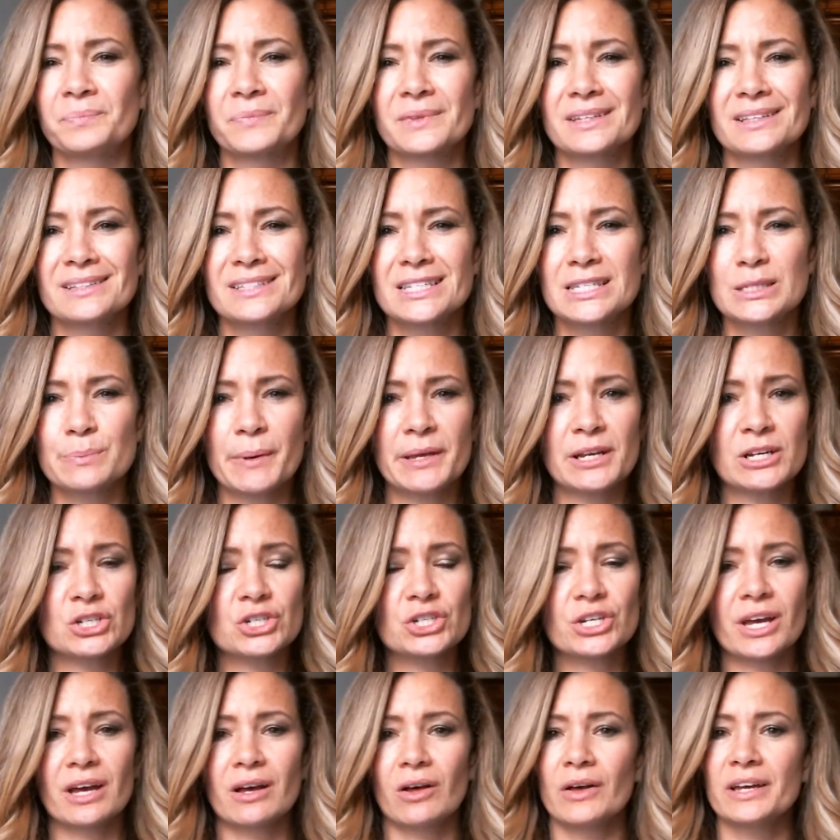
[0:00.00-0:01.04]
spinach,
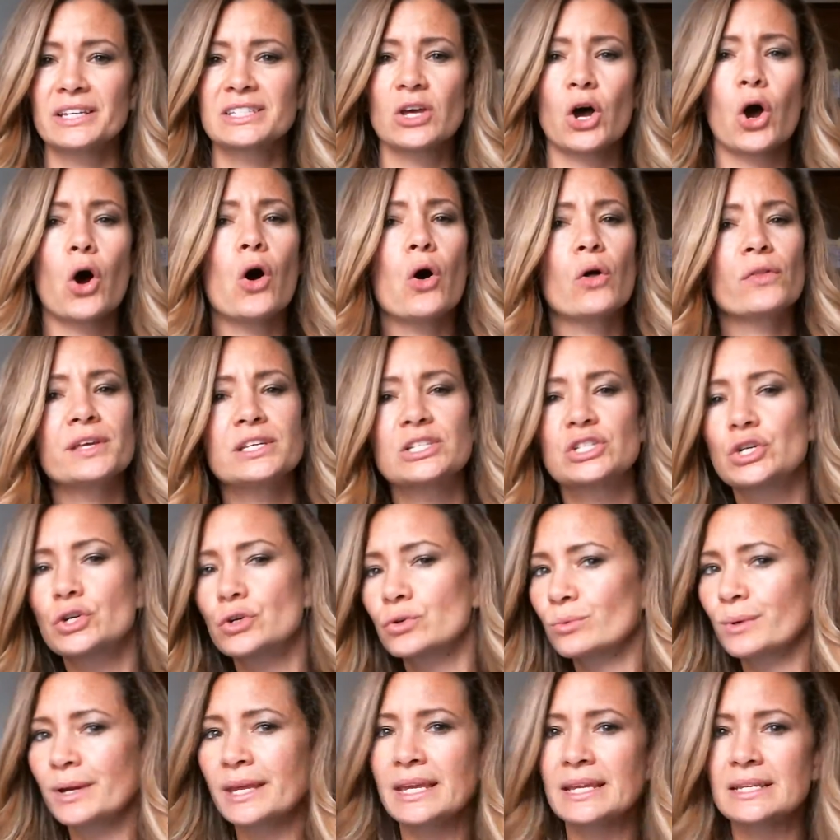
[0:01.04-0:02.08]
kale. It's all these
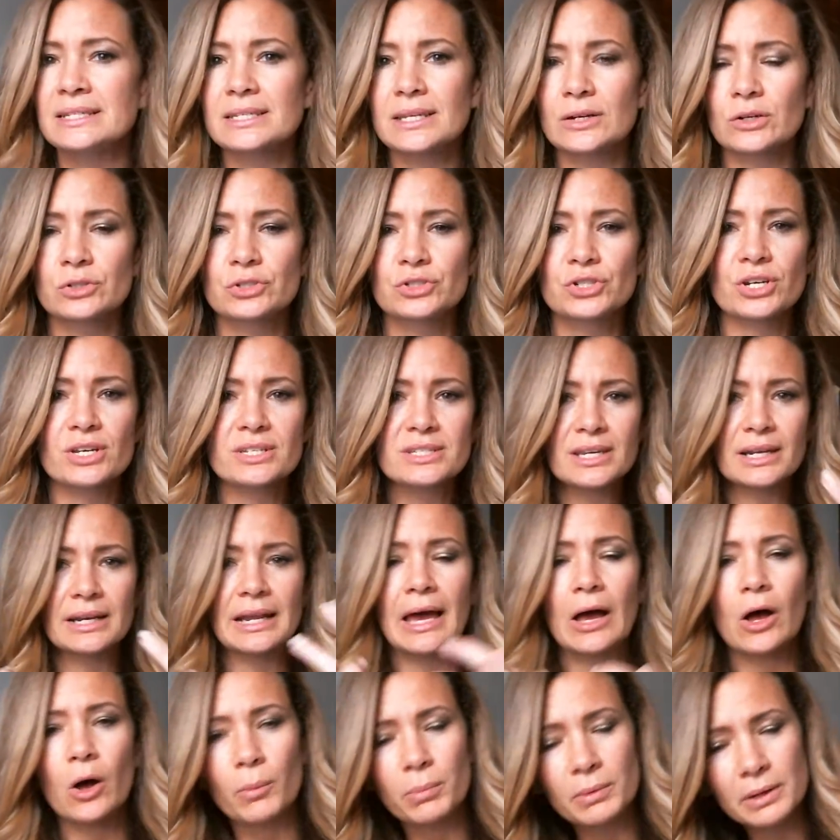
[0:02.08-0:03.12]
greens that are just going to
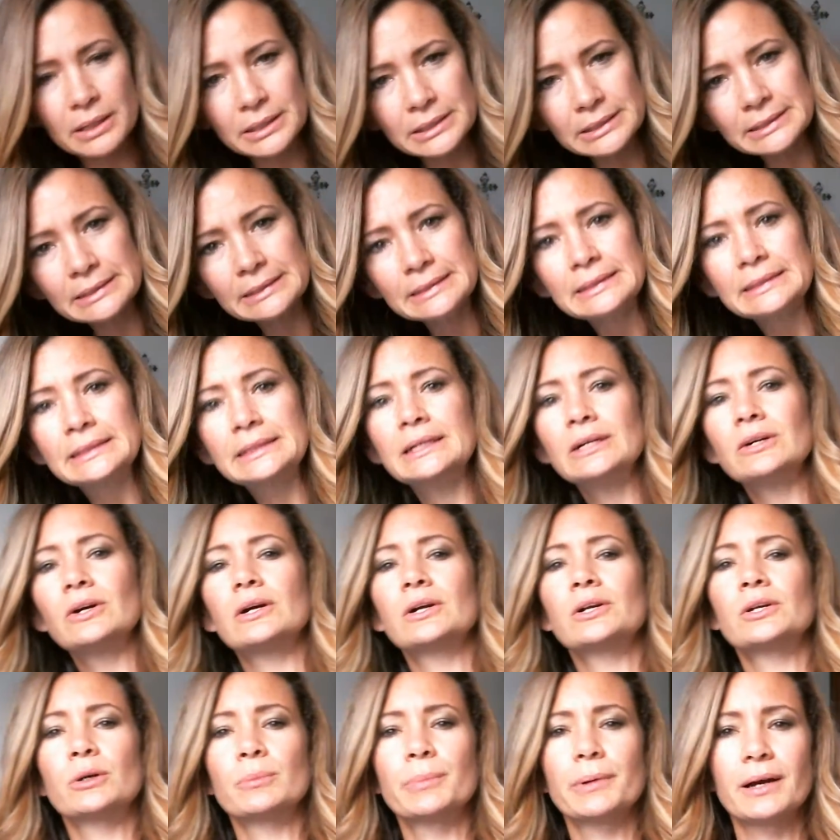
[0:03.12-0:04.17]
help clear
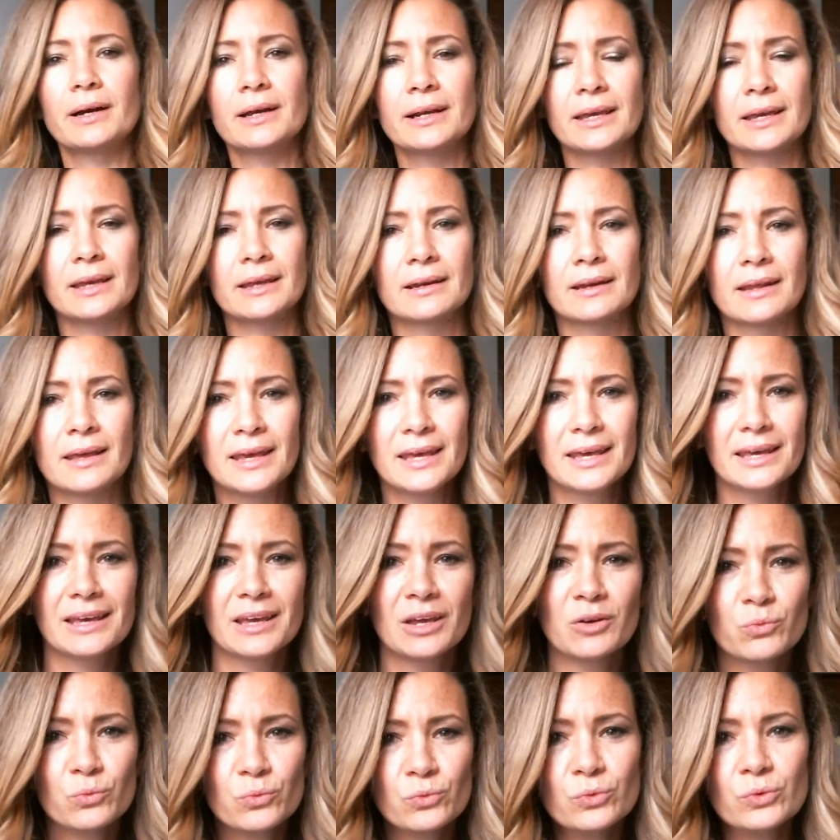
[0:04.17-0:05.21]
your body
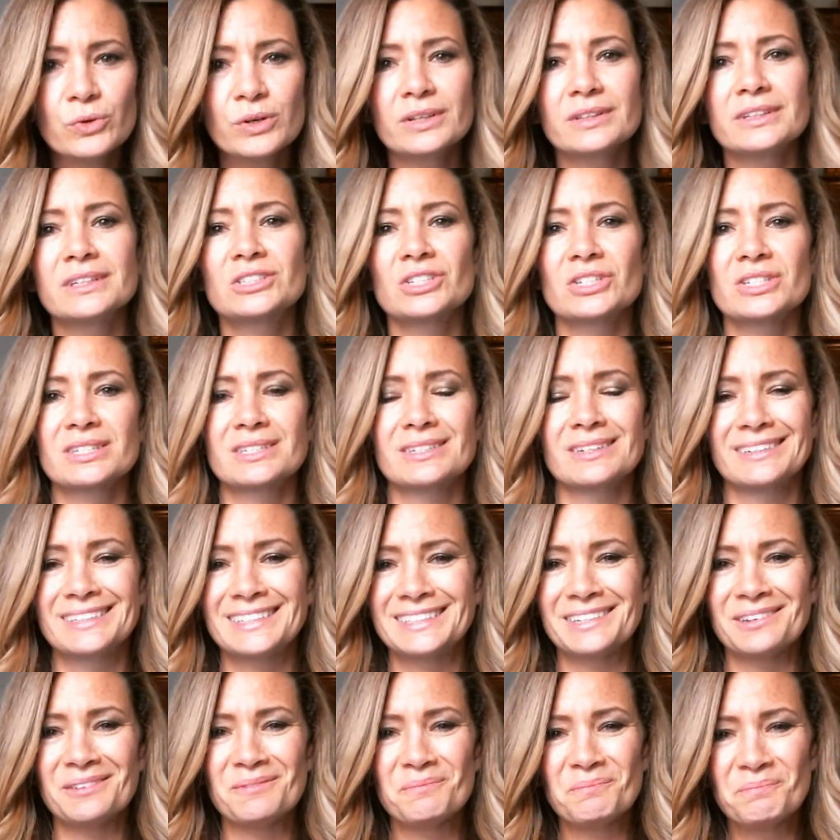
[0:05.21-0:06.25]
and really just
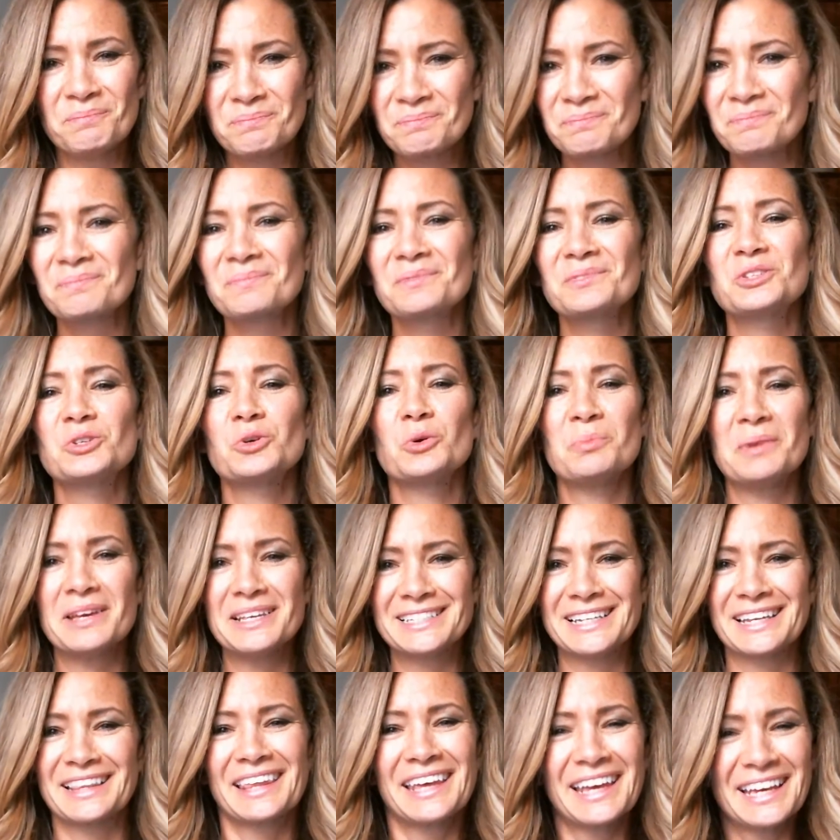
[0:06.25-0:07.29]
do
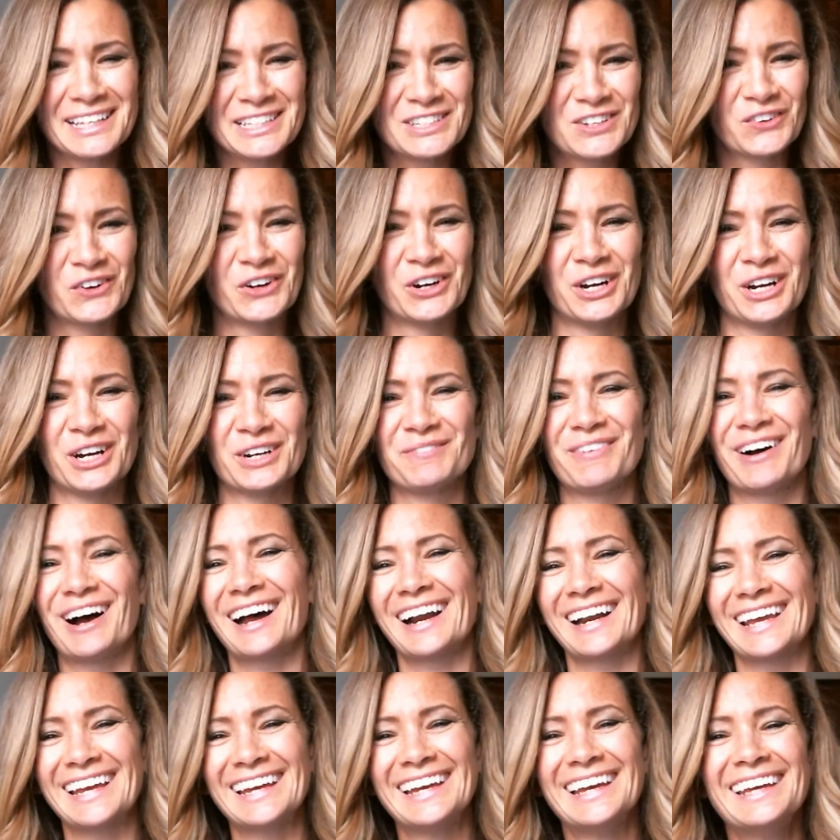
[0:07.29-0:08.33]
amazing things for your
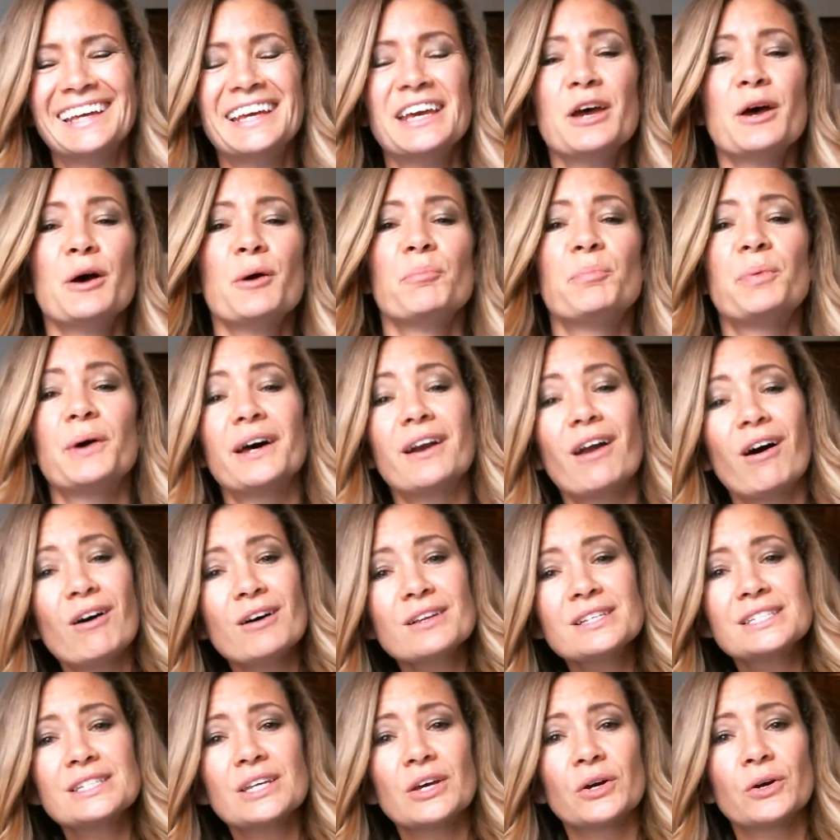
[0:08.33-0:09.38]
body. But
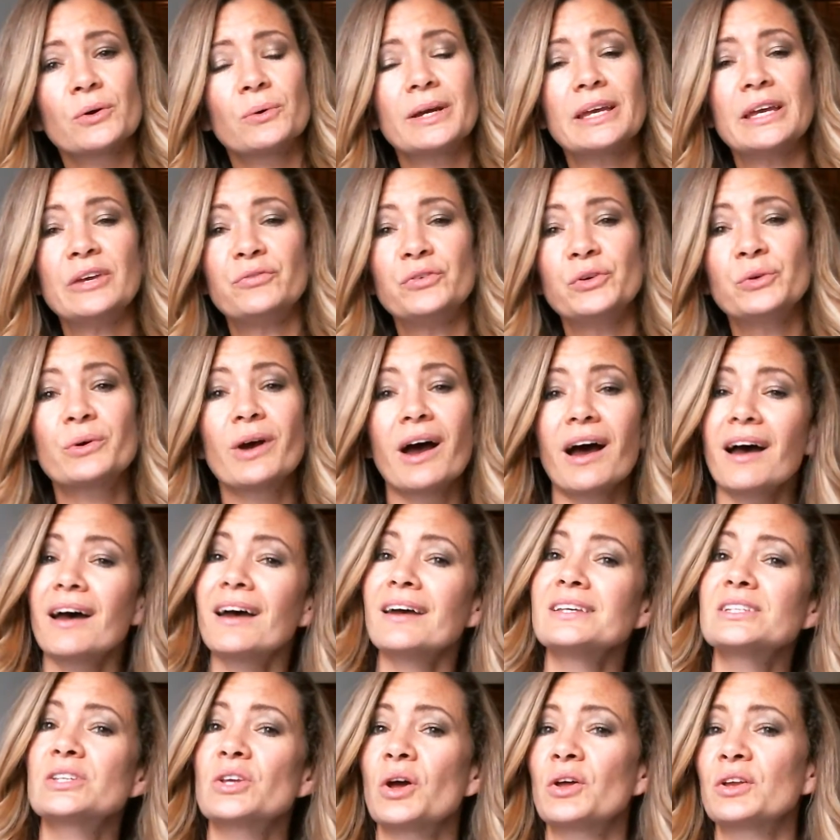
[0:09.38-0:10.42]
also, if you
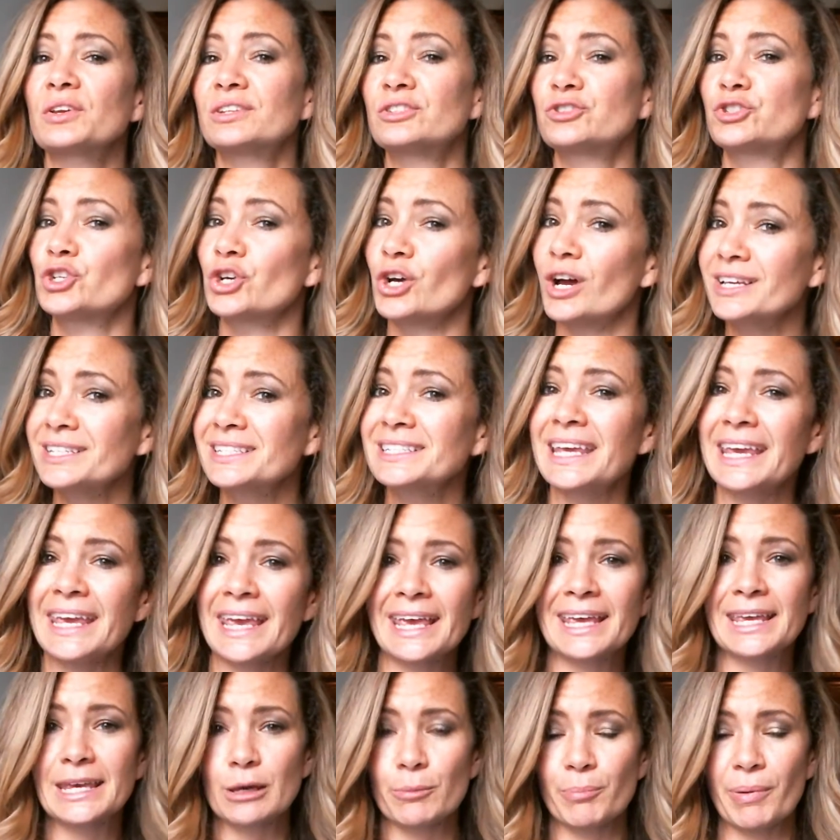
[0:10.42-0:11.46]
guys just
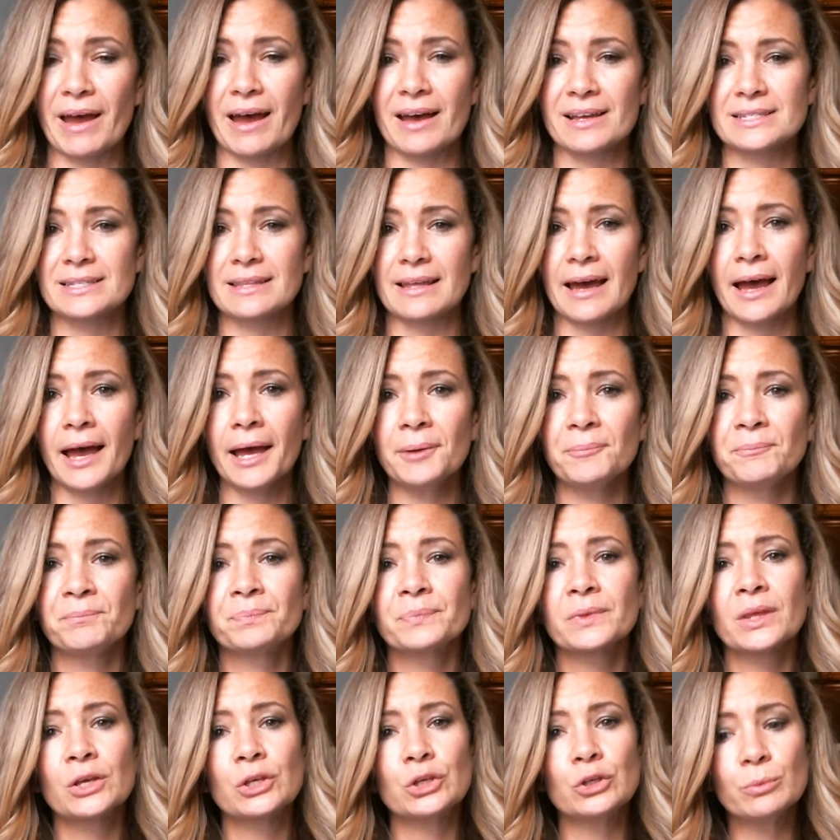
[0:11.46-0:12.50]
can't get past that,
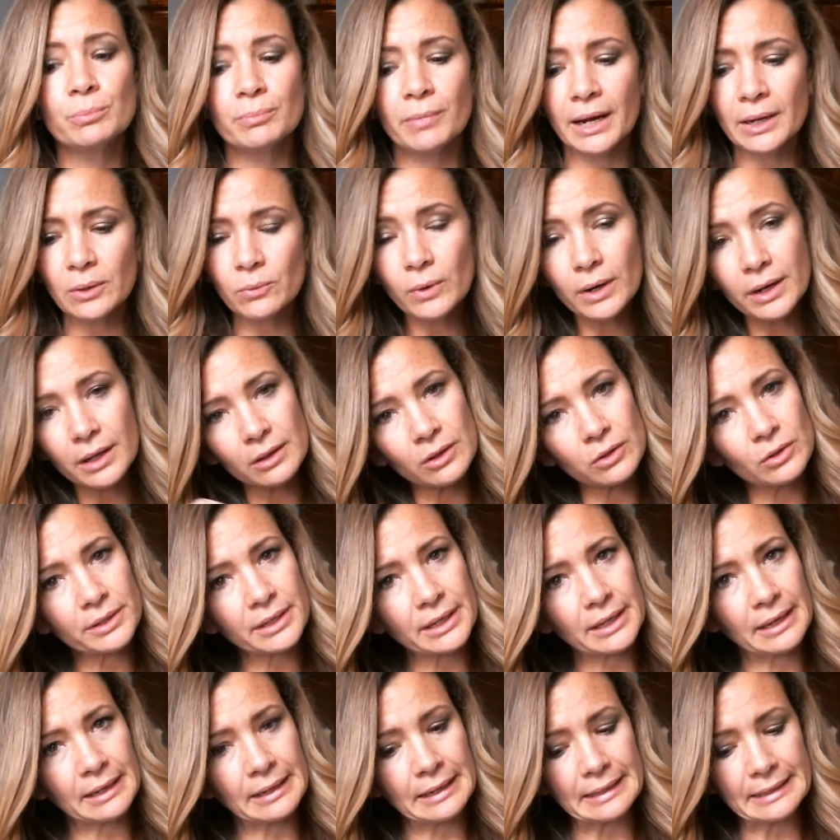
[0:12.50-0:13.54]
you might want to look
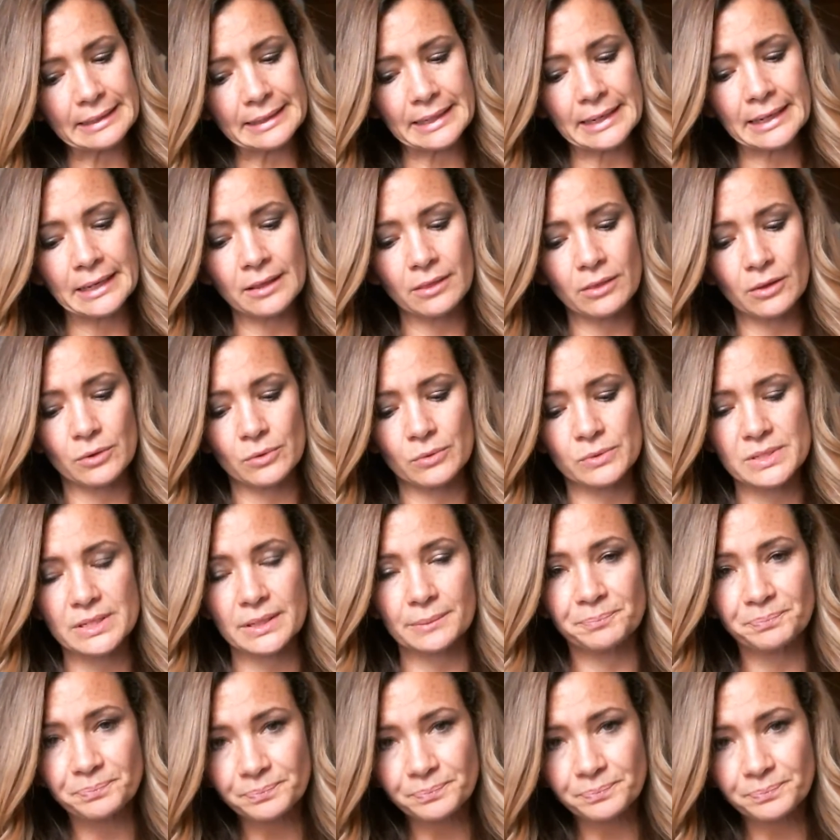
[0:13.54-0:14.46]
in getting those